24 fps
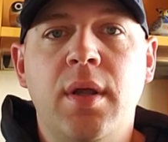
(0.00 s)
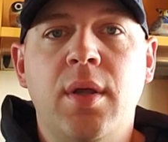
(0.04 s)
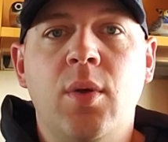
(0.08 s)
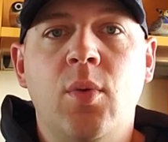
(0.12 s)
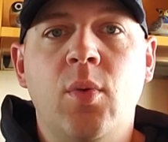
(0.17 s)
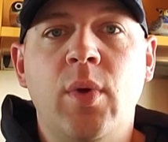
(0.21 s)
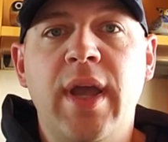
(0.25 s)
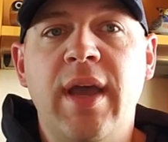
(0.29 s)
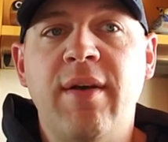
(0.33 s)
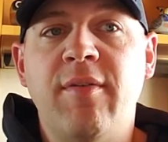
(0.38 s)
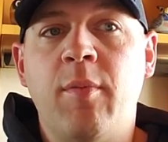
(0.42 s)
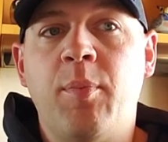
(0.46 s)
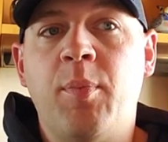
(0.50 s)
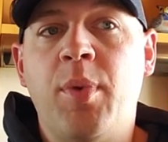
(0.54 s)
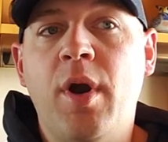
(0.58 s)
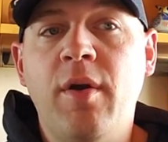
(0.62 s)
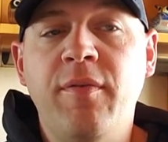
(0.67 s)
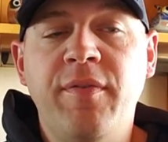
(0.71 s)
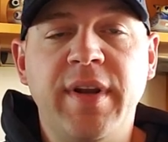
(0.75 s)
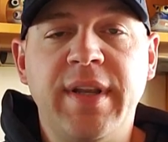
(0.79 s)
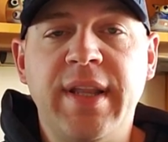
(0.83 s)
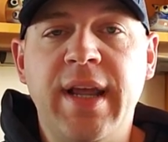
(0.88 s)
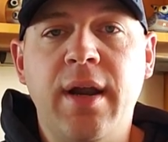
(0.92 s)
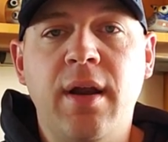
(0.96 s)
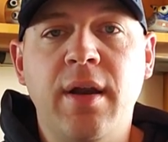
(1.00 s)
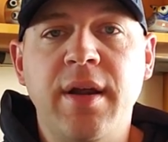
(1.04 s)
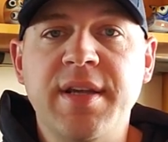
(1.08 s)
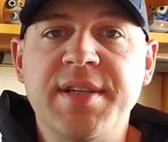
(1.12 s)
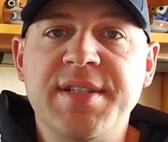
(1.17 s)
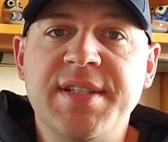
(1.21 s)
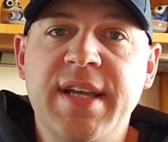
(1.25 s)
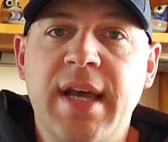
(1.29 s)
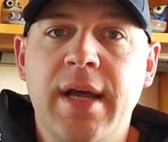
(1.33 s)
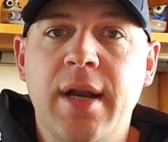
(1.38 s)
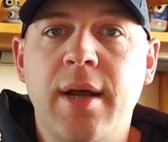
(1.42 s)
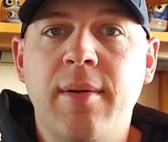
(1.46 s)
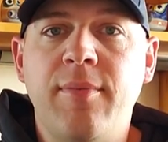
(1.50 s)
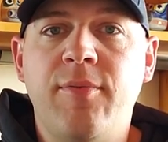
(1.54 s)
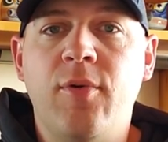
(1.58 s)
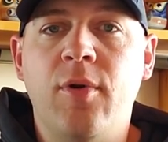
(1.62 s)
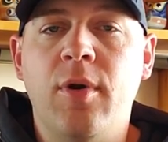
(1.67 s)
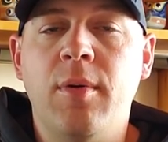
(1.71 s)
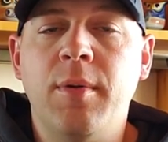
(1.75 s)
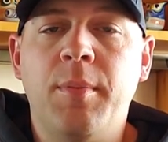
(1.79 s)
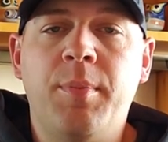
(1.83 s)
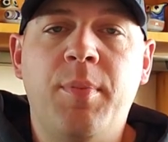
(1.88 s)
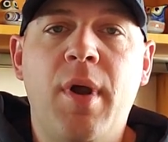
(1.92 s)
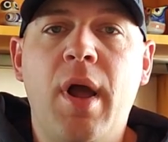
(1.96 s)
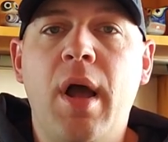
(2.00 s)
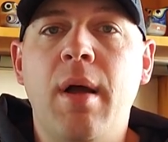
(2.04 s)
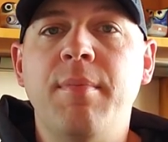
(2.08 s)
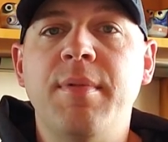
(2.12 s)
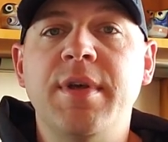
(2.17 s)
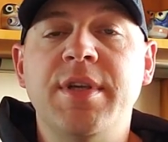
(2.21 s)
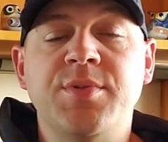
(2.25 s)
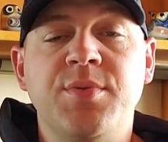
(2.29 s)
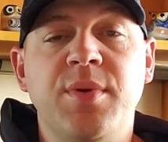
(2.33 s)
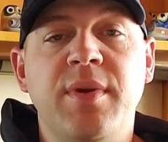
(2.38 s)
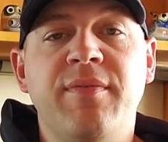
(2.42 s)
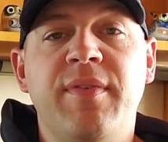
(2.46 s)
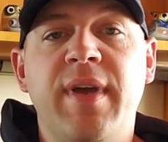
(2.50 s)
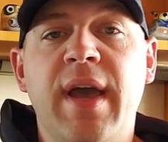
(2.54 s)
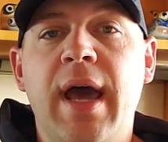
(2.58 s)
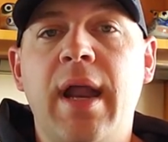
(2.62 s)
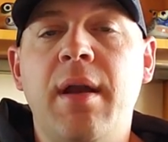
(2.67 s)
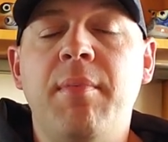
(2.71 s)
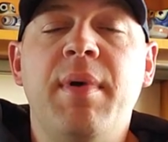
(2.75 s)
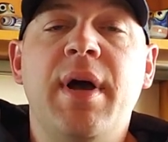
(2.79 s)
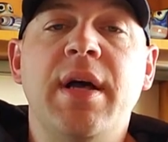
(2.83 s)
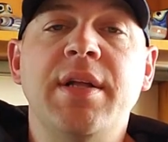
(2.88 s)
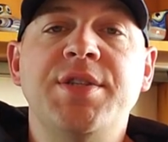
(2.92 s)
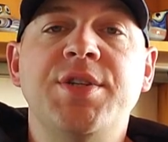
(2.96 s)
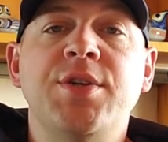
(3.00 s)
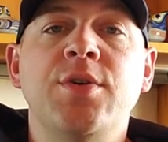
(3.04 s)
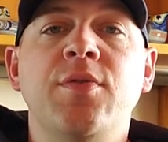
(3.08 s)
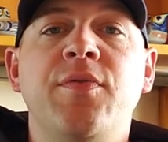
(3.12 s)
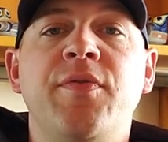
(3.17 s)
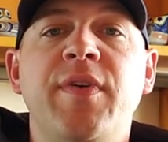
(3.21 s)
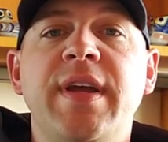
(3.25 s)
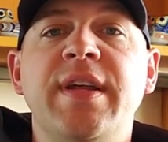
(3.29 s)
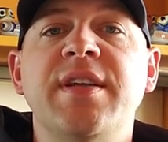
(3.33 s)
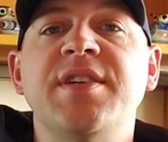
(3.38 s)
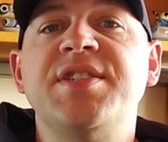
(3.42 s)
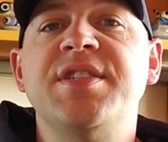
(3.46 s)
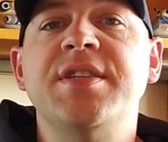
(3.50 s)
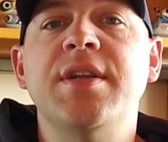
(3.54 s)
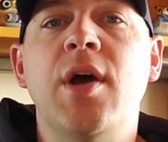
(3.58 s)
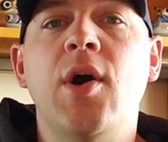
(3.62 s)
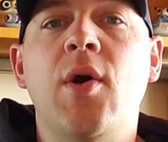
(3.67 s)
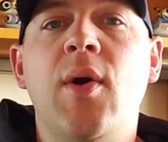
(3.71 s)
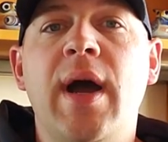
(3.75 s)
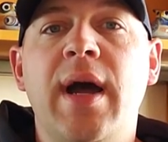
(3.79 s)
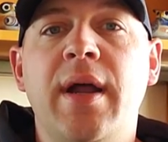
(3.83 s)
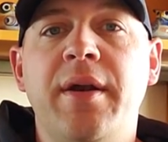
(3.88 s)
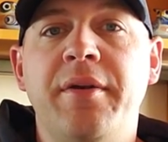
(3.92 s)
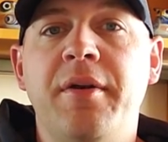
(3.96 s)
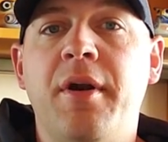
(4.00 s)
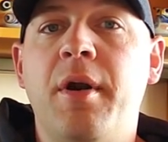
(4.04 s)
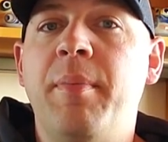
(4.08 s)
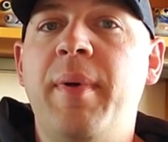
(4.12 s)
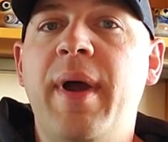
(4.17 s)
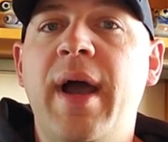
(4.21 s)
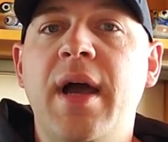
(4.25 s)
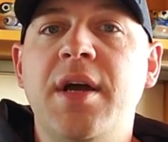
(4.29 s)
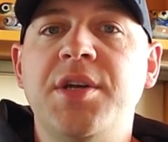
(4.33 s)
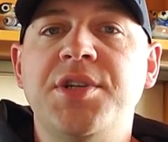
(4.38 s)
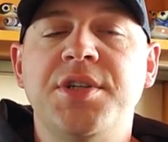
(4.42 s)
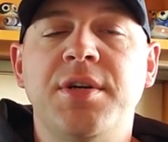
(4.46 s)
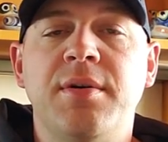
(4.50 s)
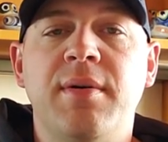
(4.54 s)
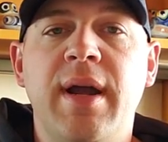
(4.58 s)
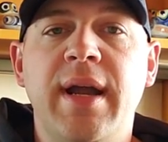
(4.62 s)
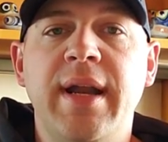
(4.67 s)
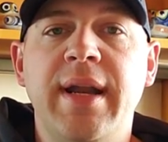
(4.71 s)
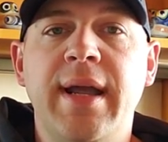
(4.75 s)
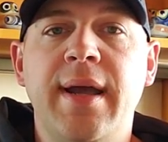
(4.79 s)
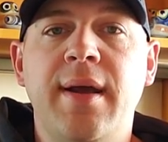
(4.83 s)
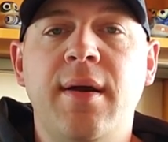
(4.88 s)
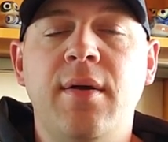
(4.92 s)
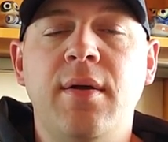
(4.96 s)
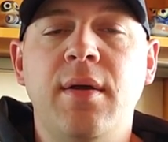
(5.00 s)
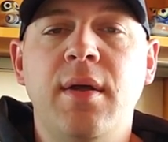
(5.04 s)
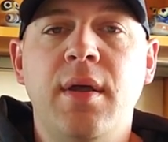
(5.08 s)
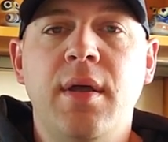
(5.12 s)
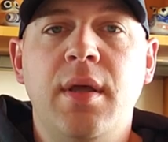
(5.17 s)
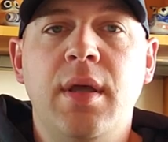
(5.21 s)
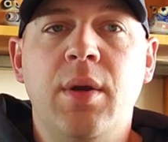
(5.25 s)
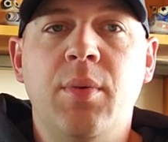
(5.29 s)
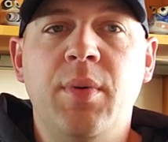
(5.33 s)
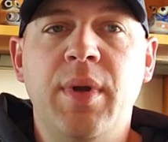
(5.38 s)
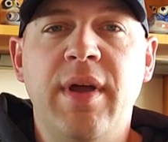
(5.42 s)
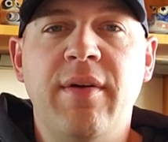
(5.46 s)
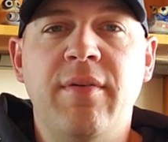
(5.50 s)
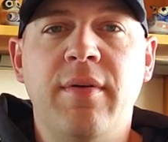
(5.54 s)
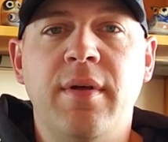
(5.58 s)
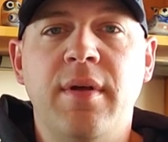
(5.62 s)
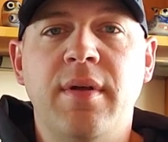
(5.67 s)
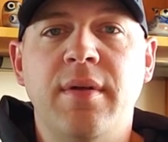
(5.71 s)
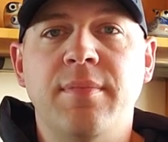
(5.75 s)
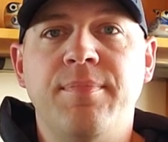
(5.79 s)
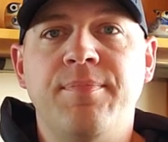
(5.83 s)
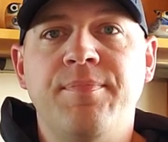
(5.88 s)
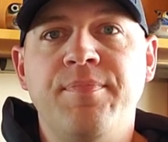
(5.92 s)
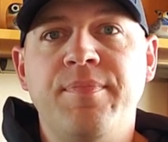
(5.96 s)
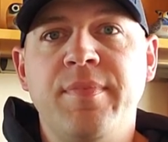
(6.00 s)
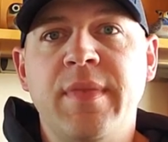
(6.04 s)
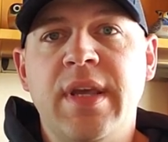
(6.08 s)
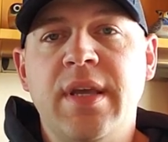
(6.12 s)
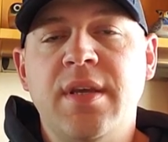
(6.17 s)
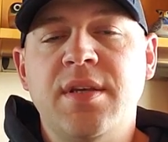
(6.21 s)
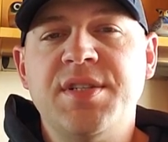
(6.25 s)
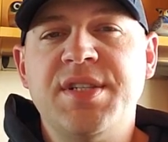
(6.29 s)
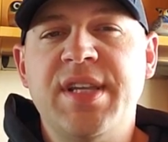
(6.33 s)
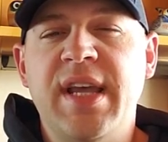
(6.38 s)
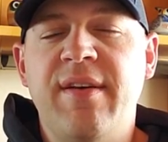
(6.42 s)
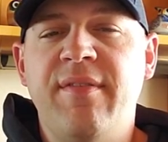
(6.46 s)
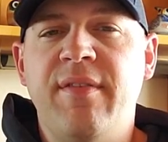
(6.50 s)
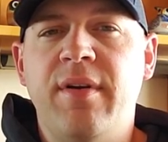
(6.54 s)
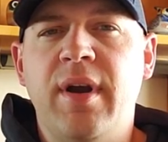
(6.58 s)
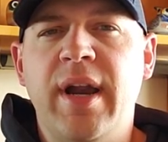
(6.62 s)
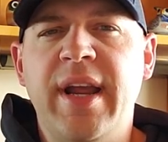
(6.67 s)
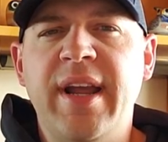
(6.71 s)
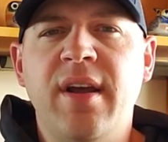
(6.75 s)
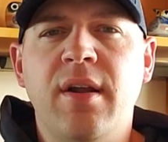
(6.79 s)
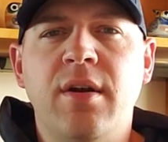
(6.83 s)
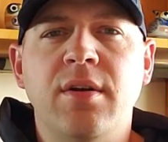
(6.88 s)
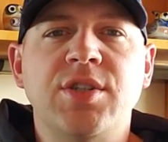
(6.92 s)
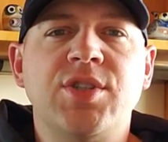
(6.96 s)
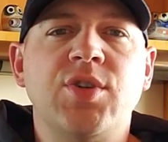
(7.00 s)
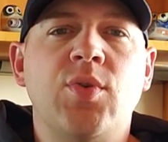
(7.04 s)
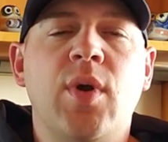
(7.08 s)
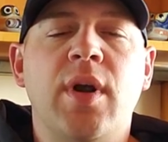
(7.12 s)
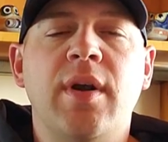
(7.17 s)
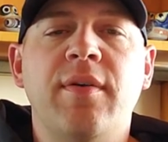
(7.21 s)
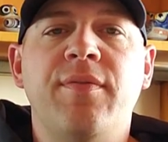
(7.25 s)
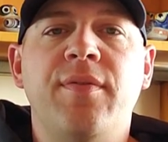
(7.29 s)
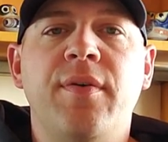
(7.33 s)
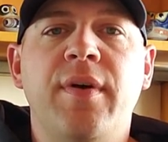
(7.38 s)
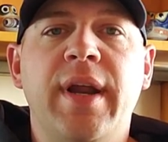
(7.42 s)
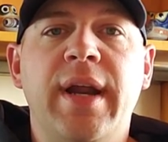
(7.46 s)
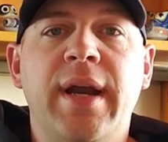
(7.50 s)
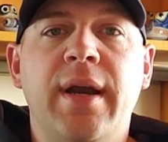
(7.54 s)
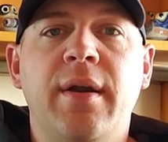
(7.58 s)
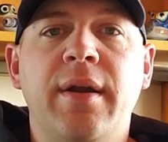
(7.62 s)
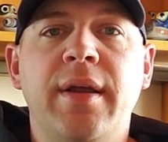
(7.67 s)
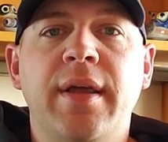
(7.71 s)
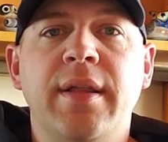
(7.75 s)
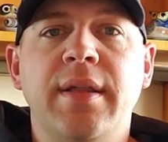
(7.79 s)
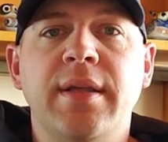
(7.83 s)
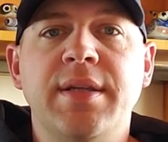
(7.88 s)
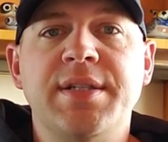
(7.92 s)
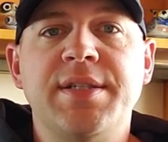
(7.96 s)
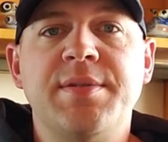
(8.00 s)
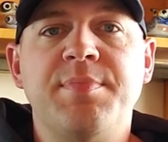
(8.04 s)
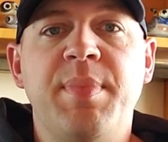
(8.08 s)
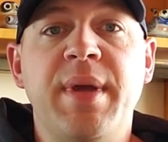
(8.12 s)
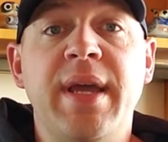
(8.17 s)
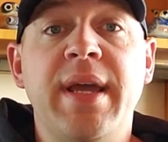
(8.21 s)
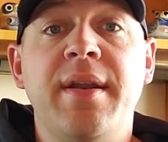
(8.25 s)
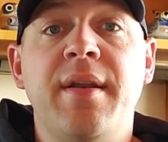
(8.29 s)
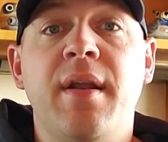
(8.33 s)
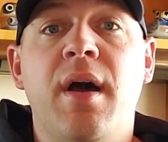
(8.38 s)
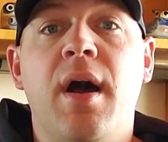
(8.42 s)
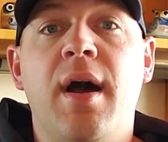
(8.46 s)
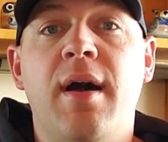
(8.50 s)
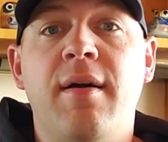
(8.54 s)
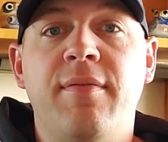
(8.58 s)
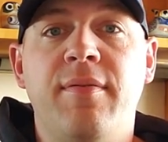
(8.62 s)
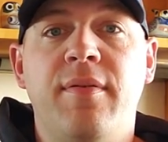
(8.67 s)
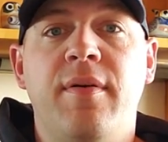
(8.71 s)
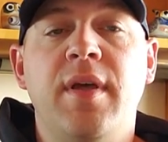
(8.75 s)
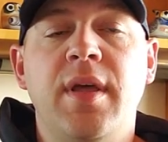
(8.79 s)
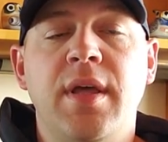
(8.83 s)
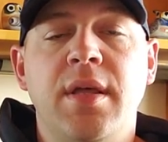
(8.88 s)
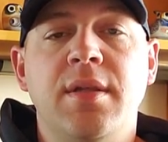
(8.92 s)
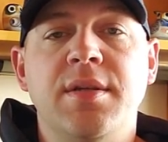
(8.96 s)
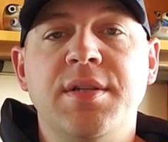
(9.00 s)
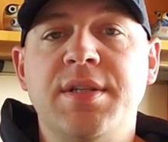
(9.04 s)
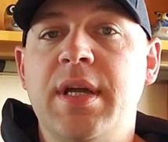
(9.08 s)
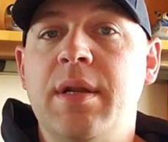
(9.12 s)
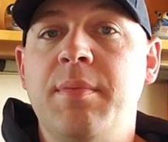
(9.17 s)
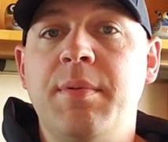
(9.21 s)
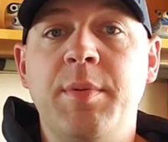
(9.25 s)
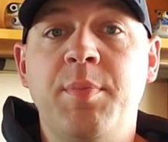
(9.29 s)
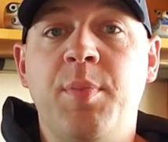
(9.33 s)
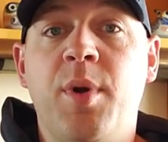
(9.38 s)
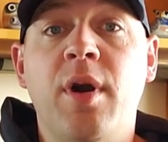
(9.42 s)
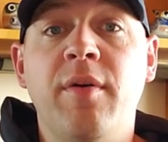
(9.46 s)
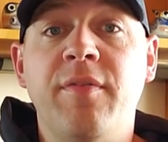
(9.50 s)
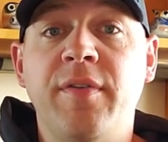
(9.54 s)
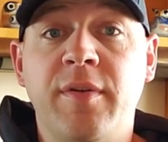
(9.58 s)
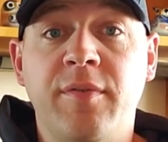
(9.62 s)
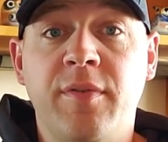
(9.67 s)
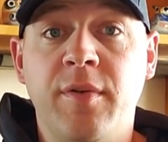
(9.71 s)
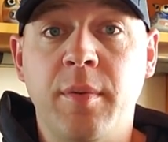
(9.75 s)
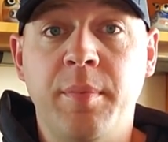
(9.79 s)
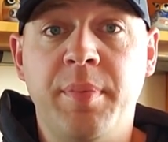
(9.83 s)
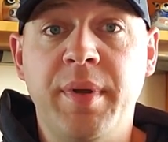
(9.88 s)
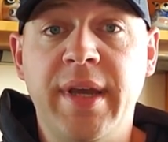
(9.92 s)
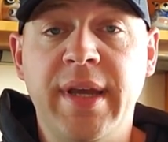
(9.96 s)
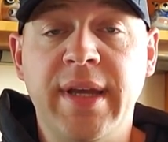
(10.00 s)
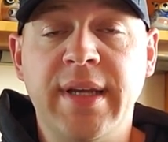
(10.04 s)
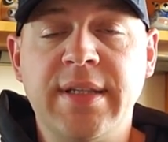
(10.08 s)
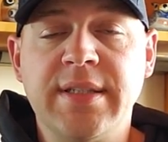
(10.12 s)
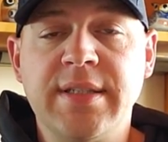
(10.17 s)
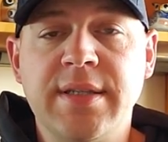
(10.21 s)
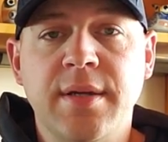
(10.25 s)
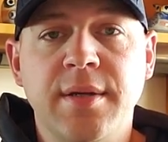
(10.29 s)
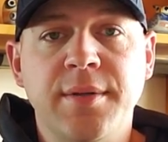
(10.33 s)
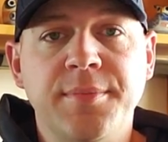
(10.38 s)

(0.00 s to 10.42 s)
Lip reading: We have a perfect area set up for them. The problem is we've got about 2 feet of snow out in our pasture right now. We have a 700 or 800 square foot area that's pinned off. It's going to be perfect for the pigs.